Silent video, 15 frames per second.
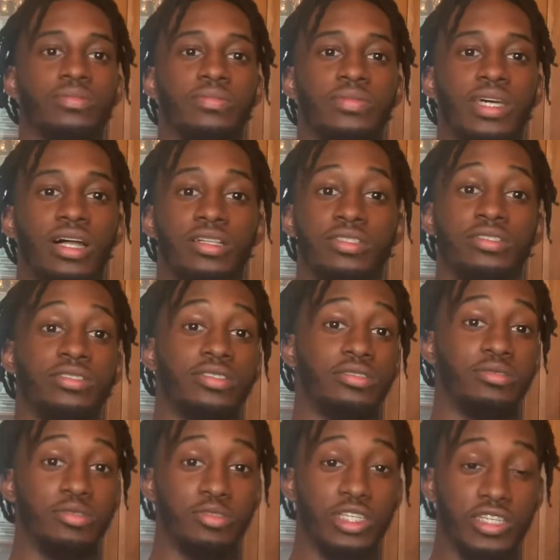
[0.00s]
I'm telling you,
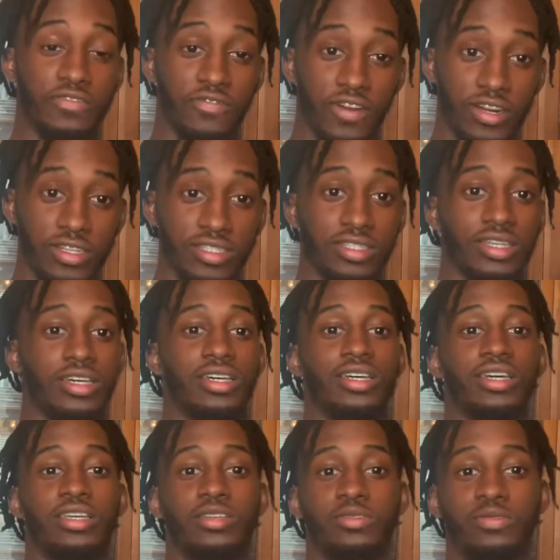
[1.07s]
you do this first,
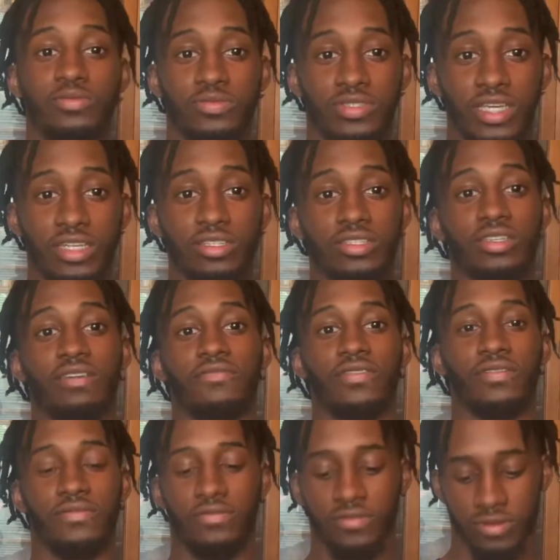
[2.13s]
and you set yourself
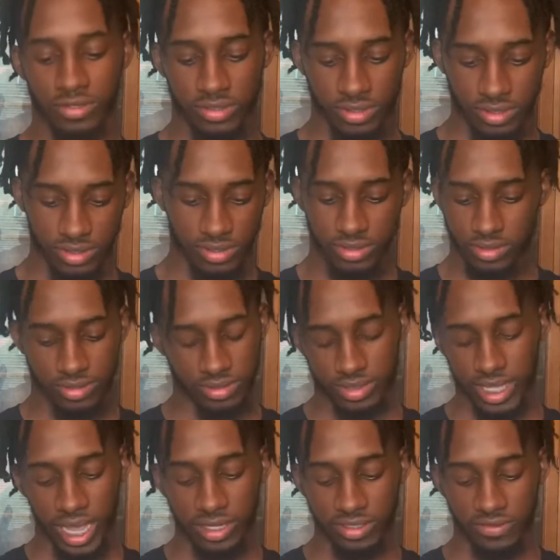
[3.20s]
up for
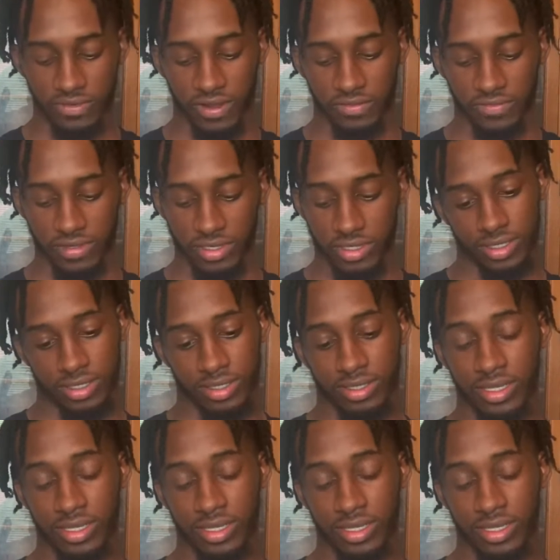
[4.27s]
thousands of outfits.